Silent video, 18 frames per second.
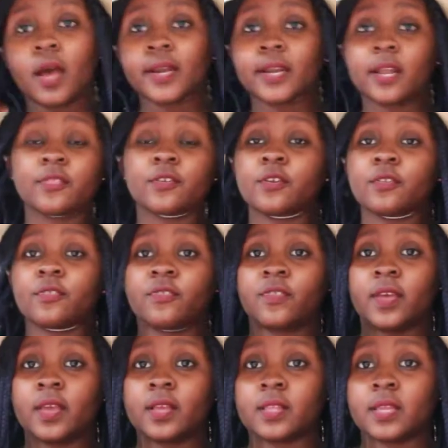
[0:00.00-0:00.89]
Another
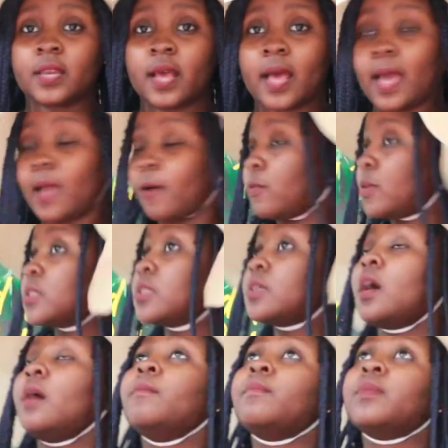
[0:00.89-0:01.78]
thing that I was
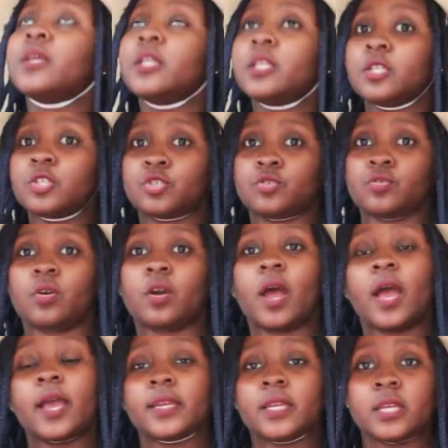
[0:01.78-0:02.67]
completely sure
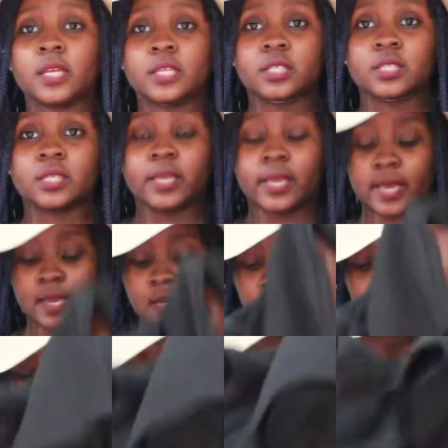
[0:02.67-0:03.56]
I needed to
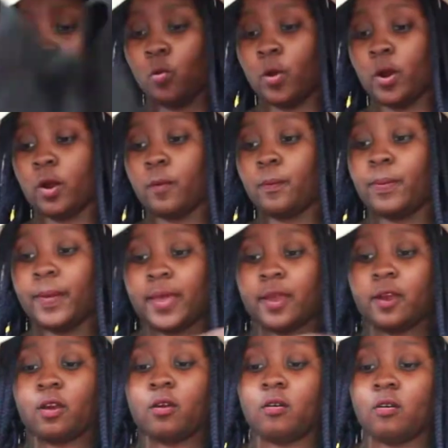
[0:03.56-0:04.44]
get were a pair